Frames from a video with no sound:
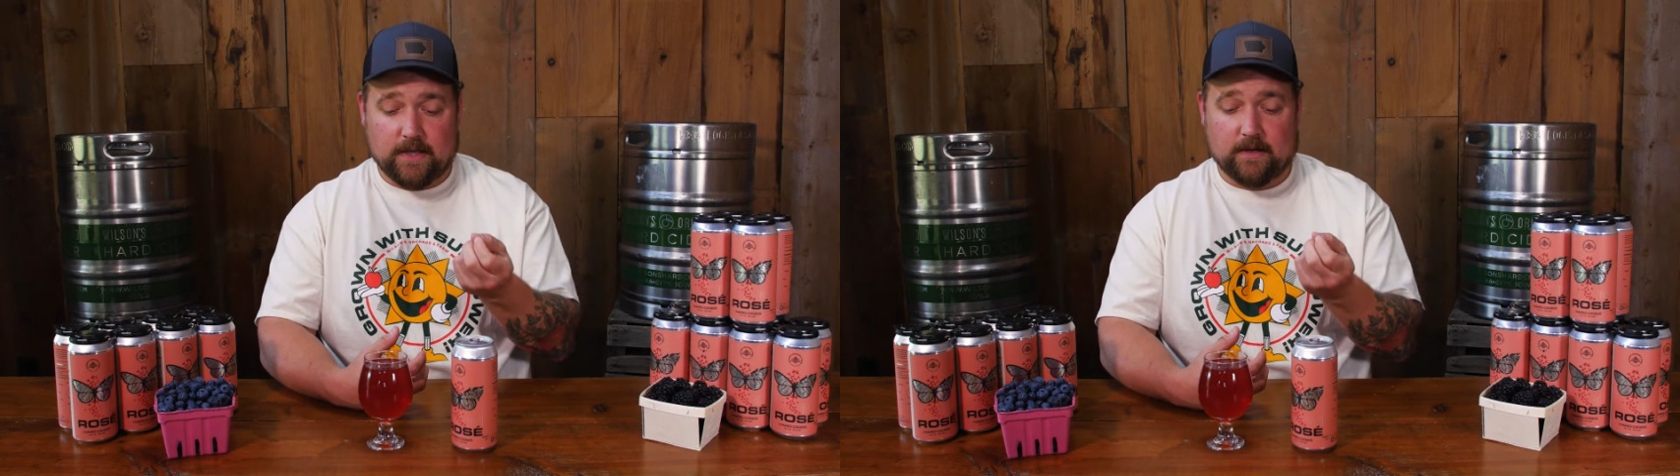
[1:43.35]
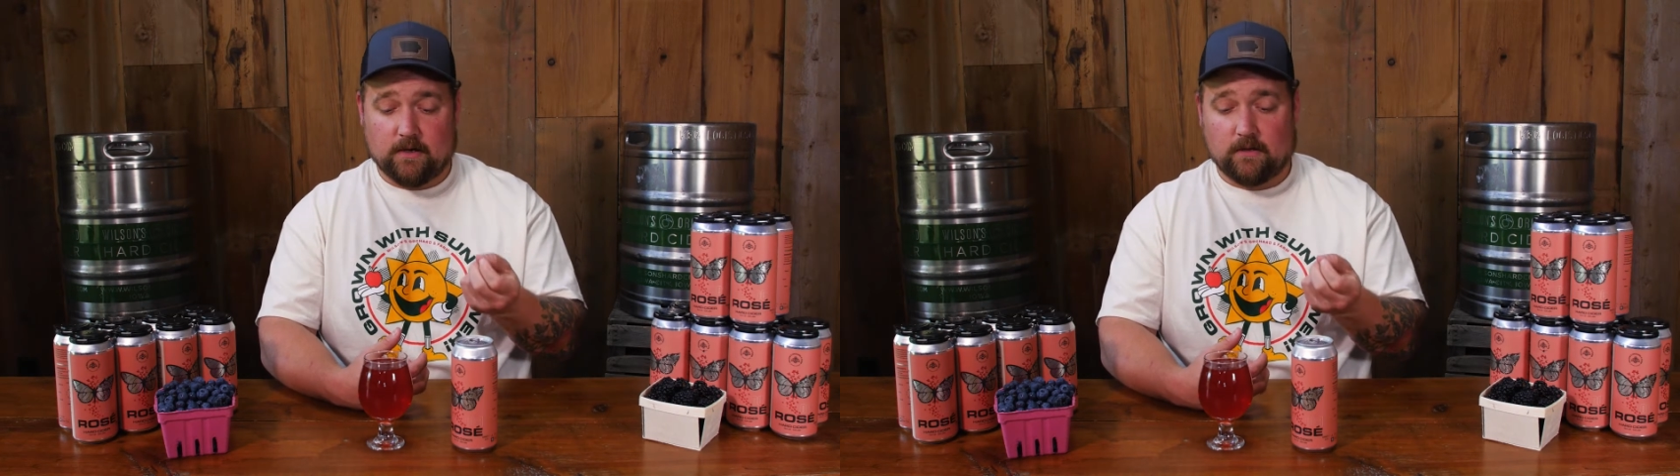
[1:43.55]

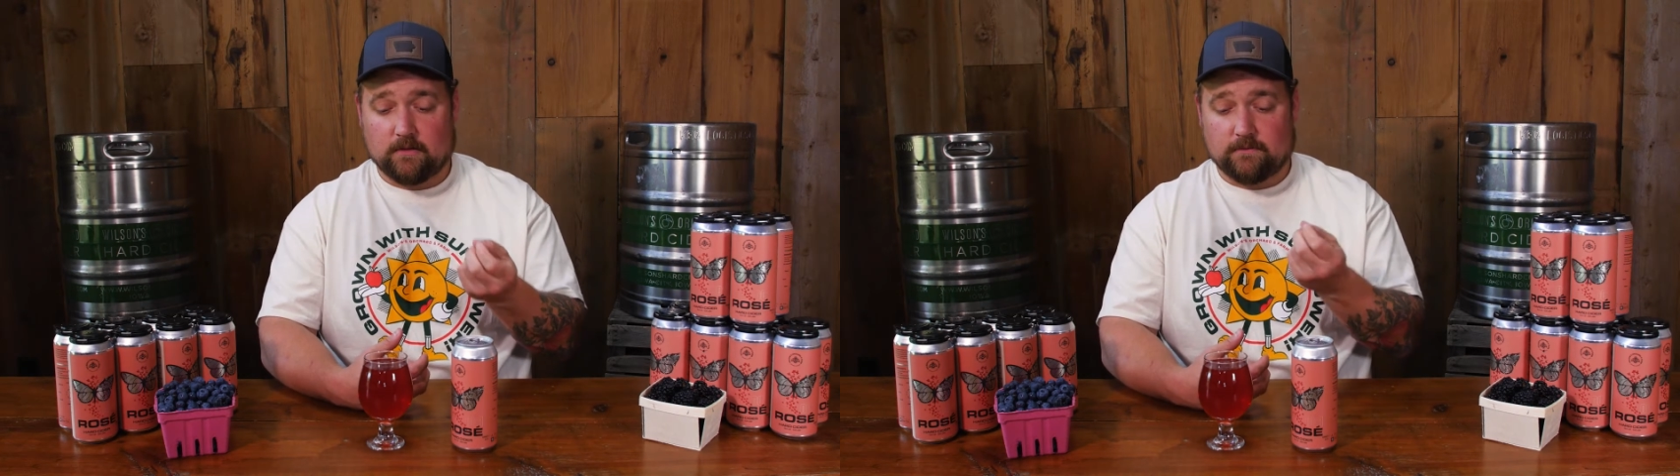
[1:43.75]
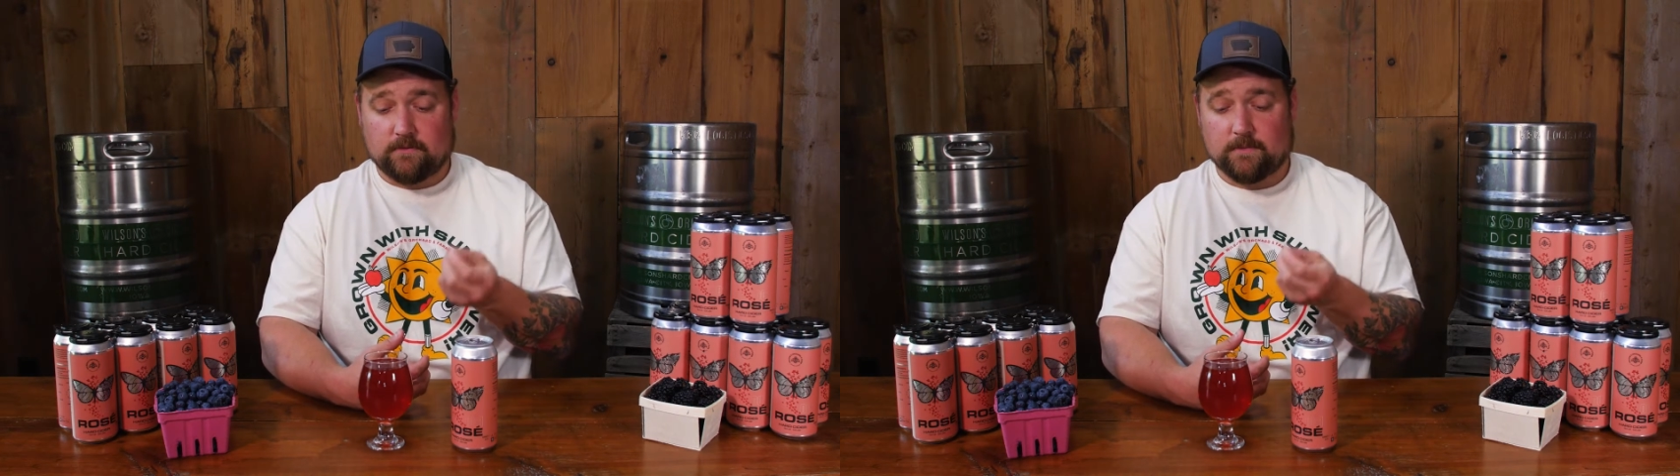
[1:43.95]
that
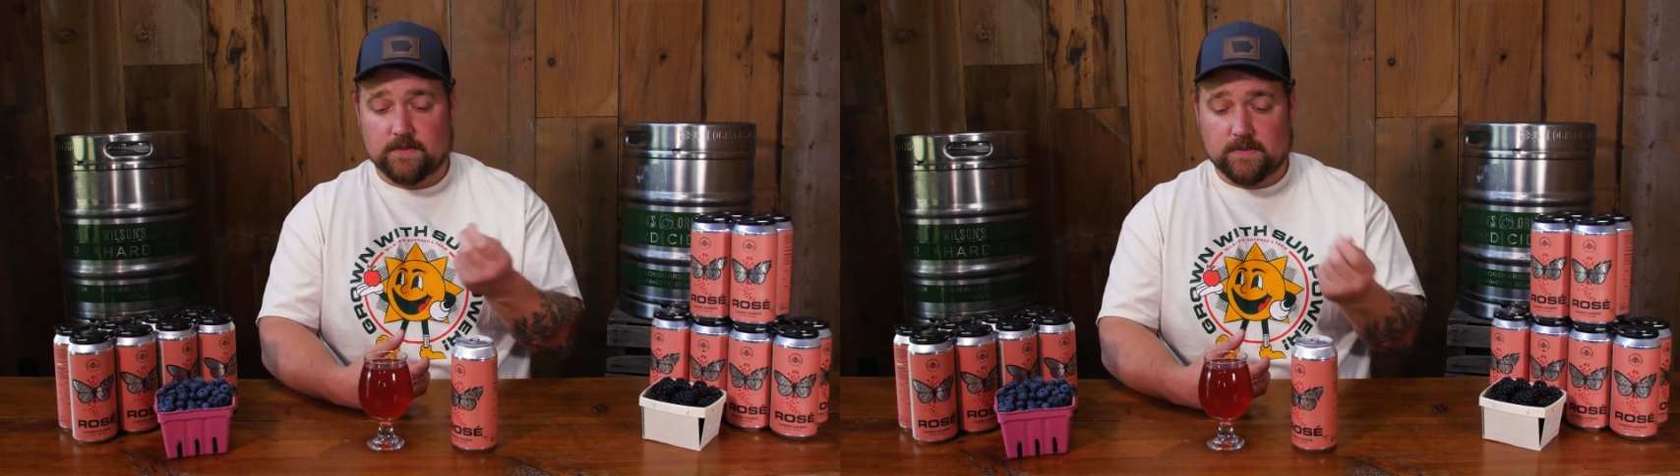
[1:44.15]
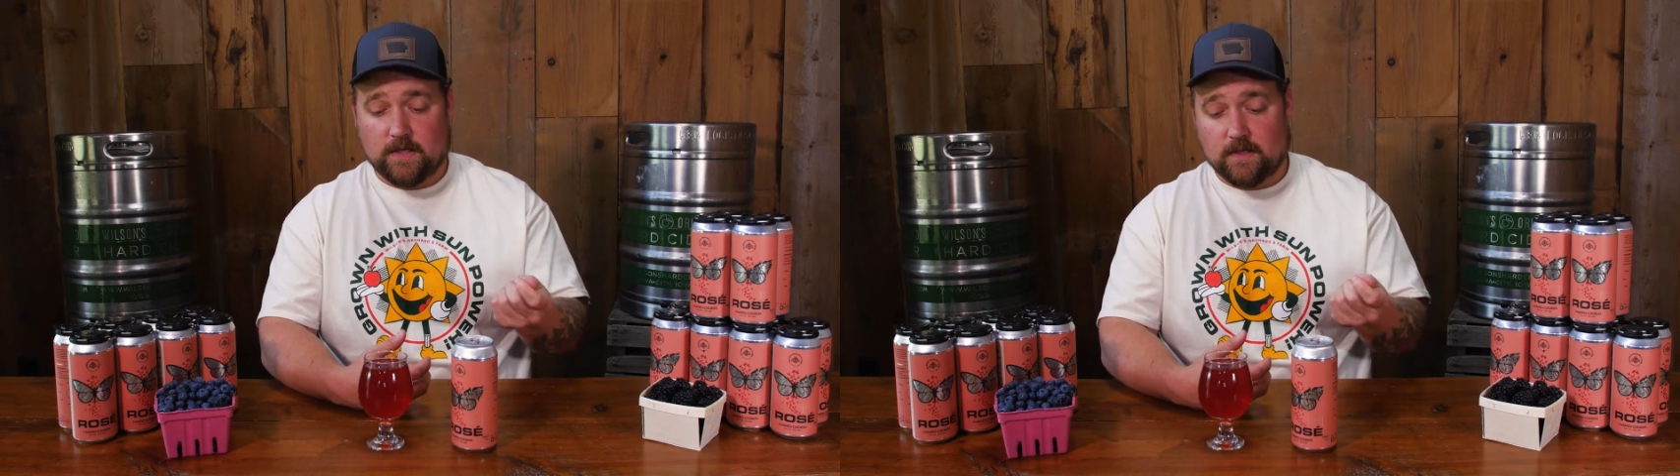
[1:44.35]
color from the
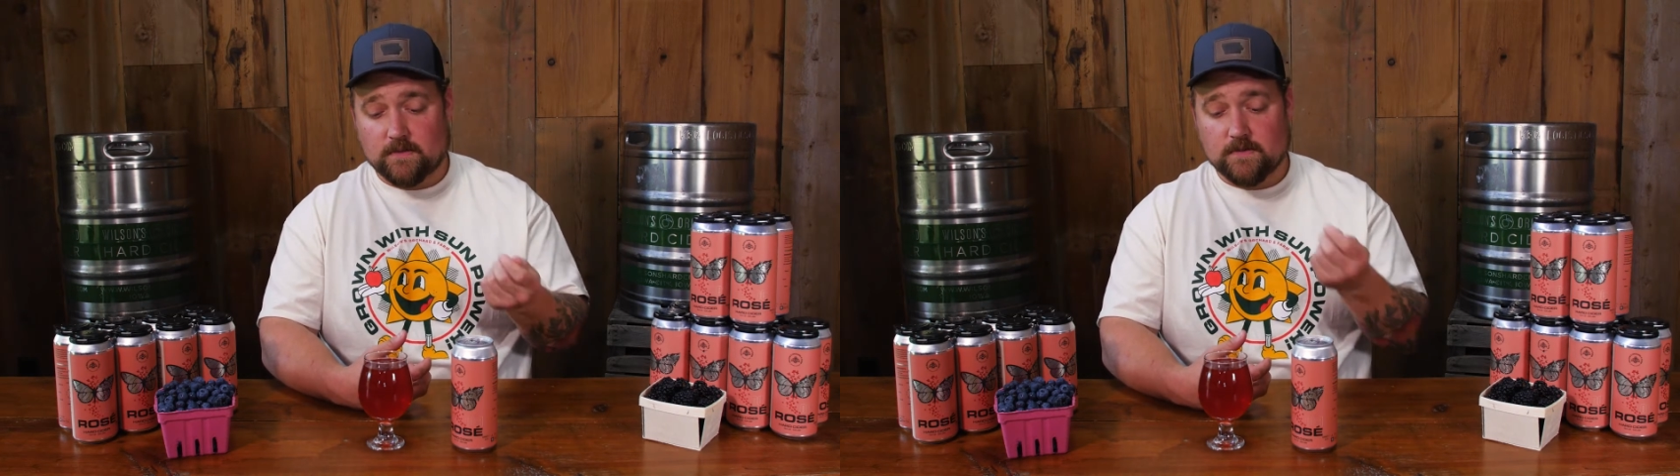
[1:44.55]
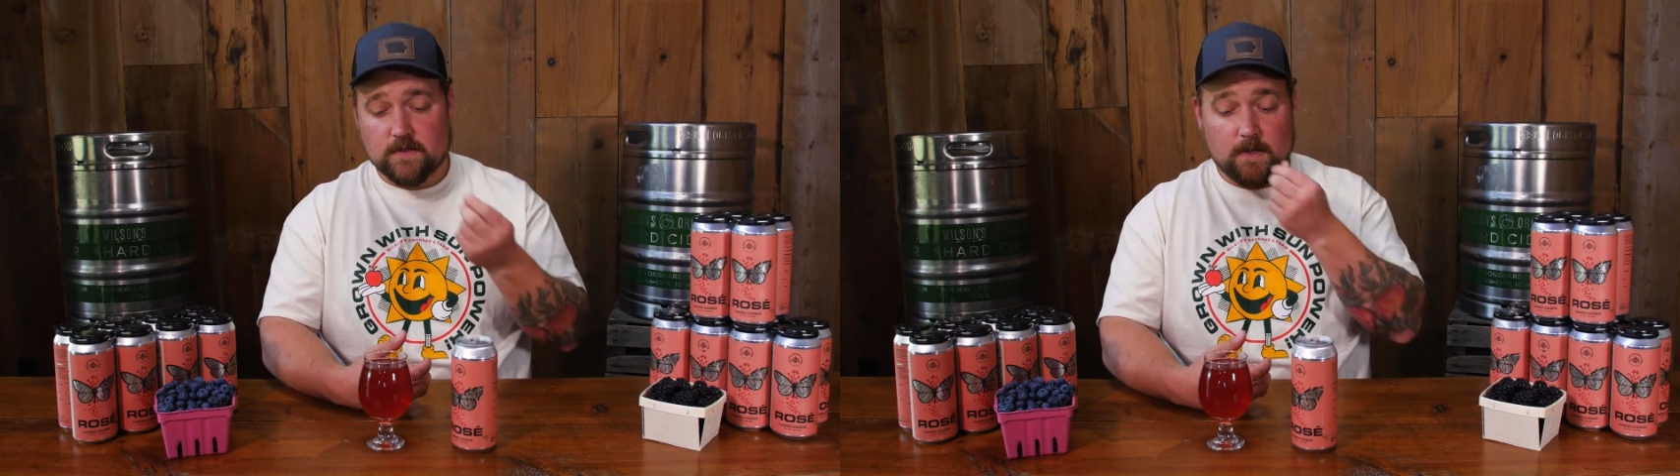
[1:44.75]
skins